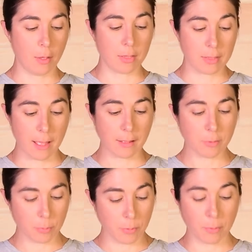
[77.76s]

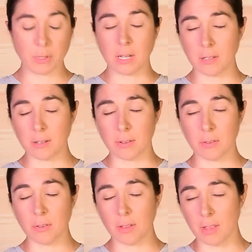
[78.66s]
Next, what we need to
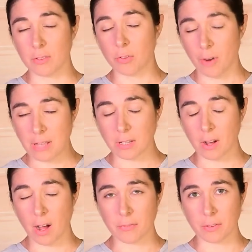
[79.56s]
do is grind the
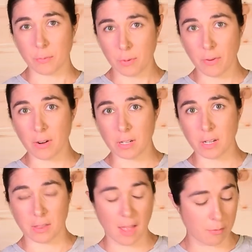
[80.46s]
coffee. We've already
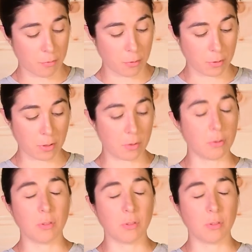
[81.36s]
done that for you.